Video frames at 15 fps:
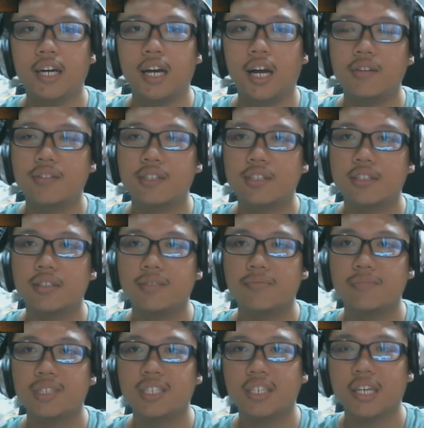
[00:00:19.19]
will
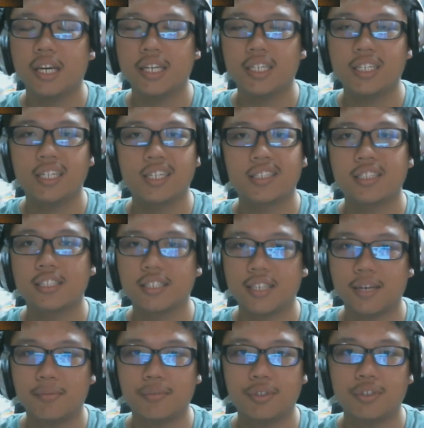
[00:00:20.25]
be editing this
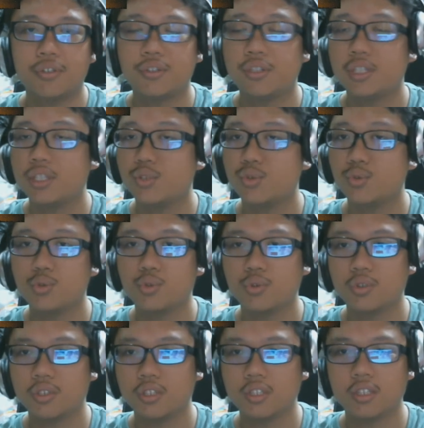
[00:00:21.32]
episode as
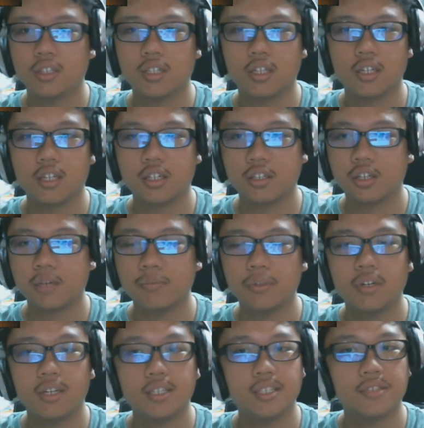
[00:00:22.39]
usual.
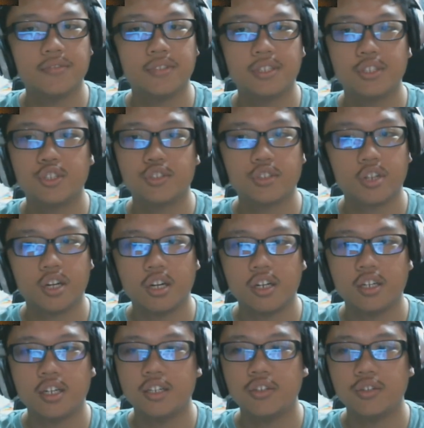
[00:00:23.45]
Copyright is very
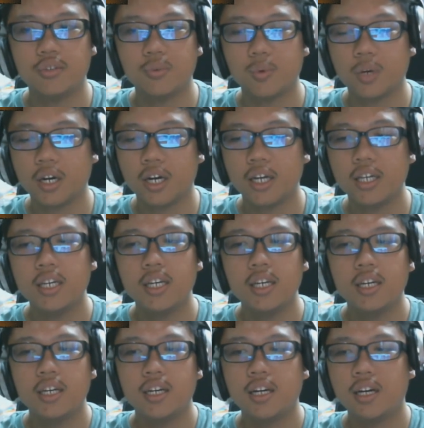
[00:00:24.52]
strong, I don't know why.
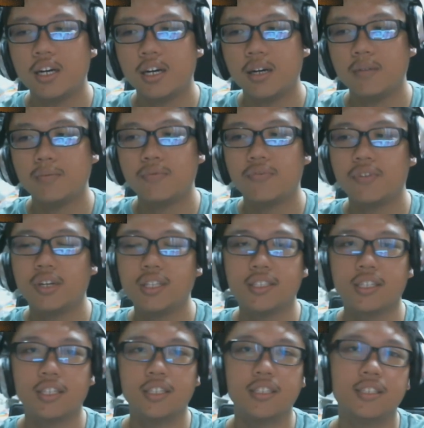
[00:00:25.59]
Friend
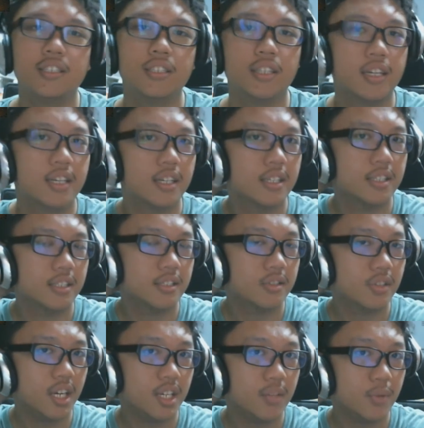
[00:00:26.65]
said,
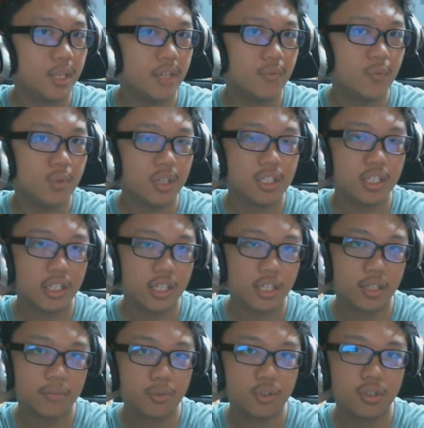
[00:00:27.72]
try to wait one day
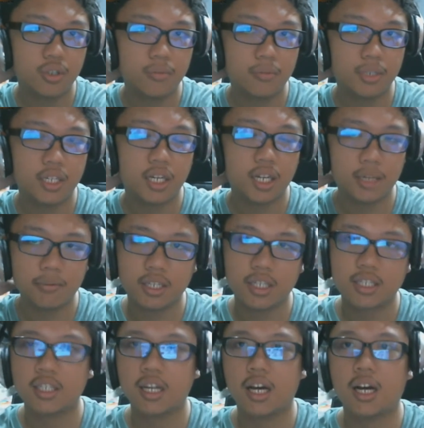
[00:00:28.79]
more, but I'm
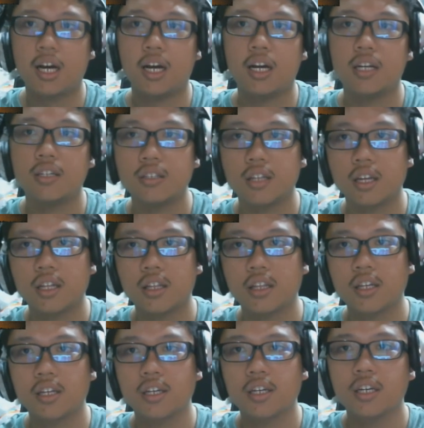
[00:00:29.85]
like, nah, I
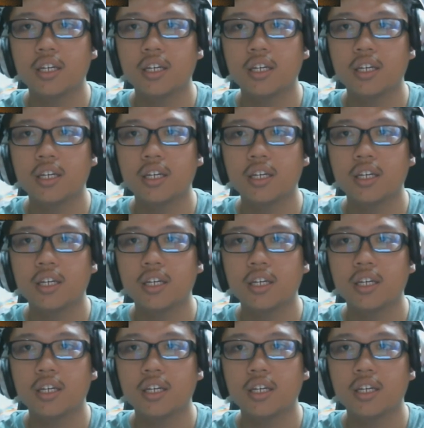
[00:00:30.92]
think...